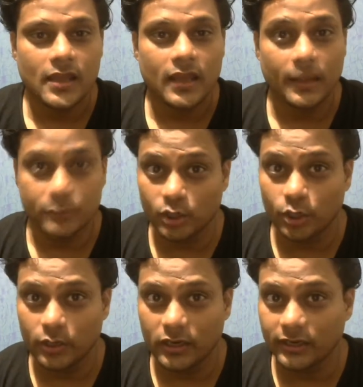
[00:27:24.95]
I'm sure
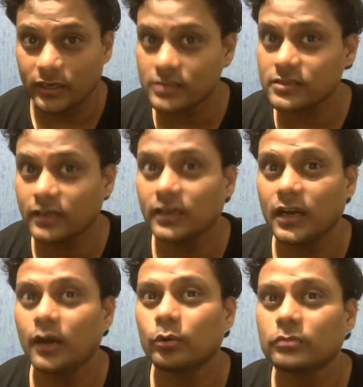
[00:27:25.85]
you are interested
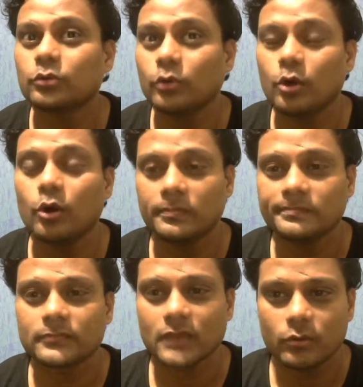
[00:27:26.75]
now to know
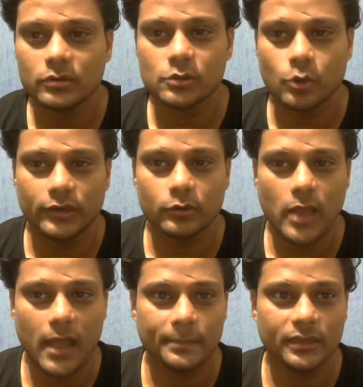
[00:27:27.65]
what's going to
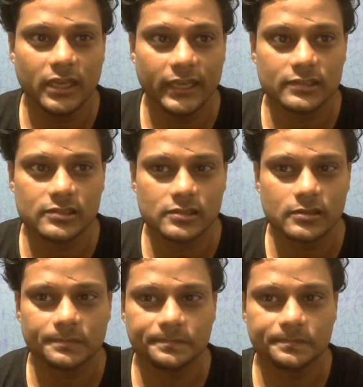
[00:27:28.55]
happen next.